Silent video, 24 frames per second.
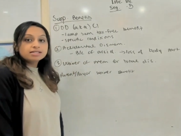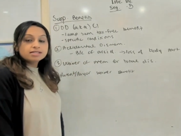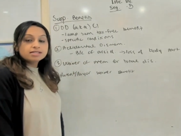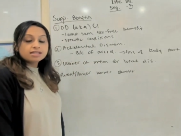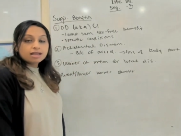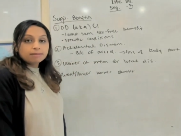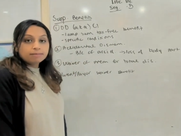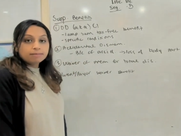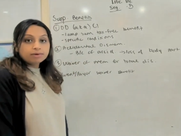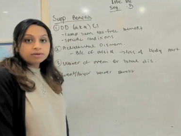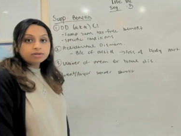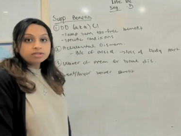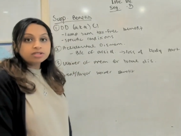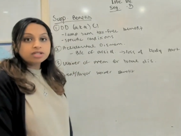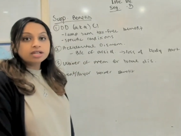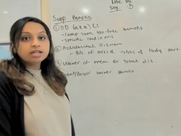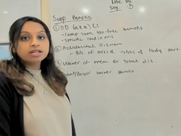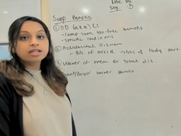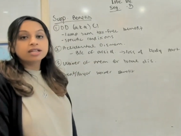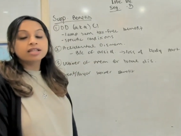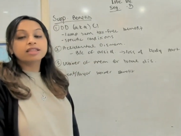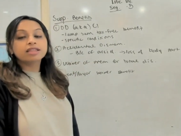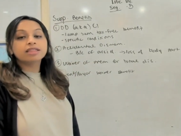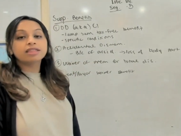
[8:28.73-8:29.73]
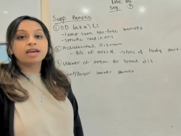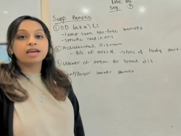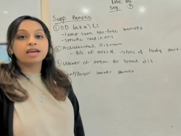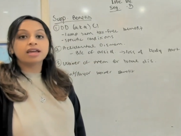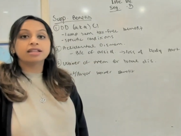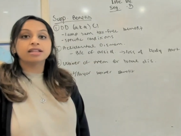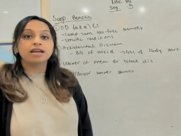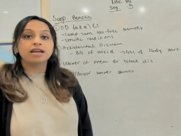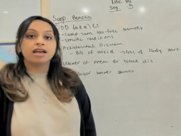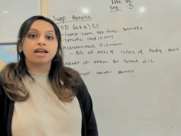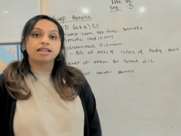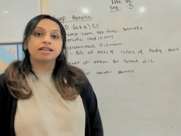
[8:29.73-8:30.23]
disabled,
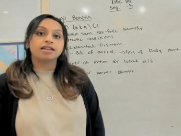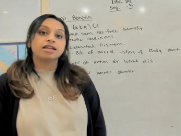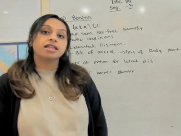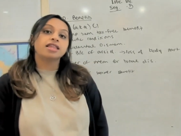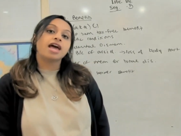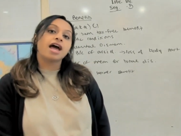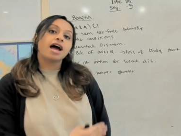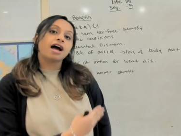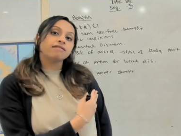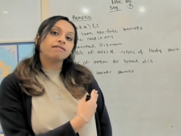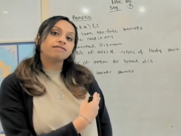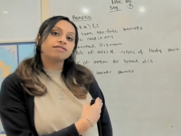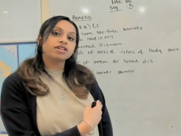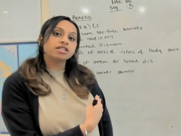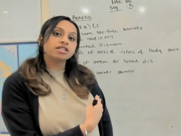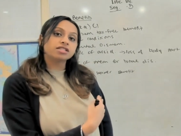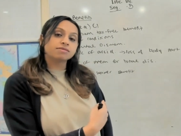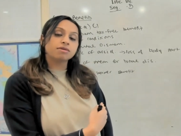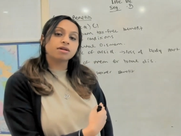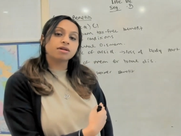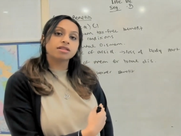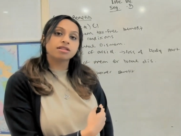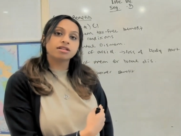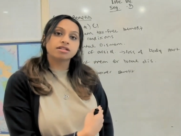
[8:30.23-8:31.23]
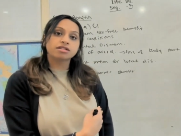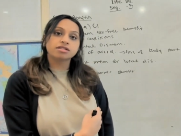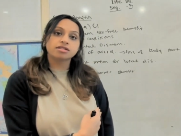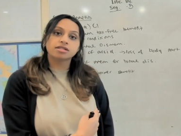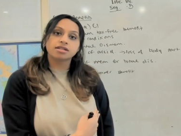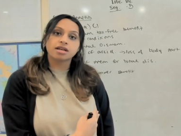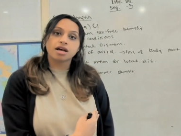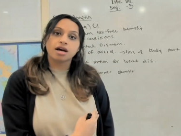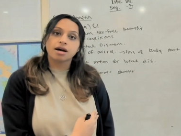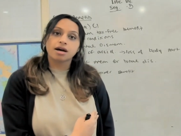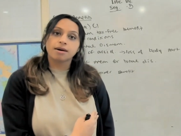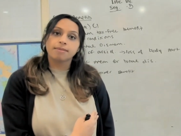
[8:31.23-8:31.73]
then and they have this
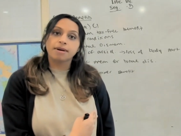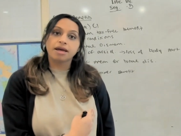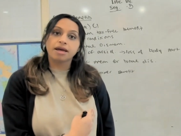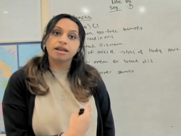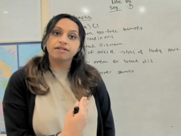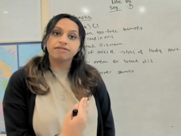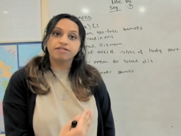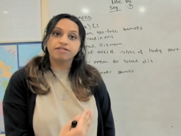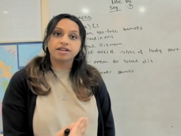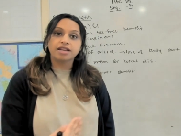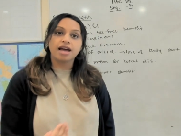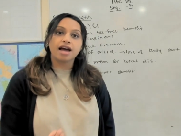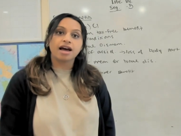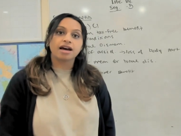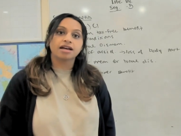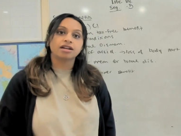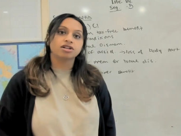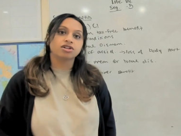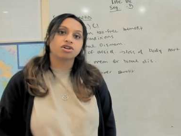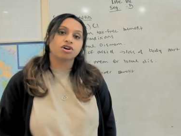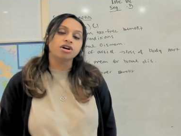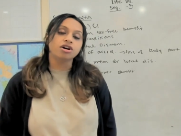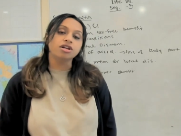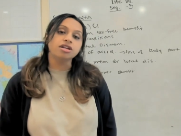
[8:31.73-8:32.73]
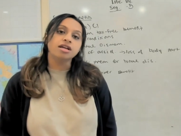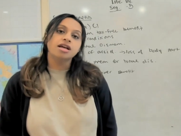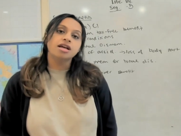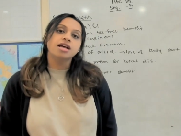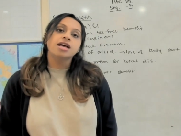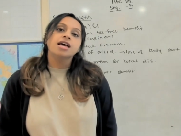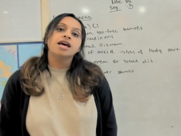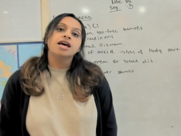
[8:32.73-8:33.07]
benefit added on,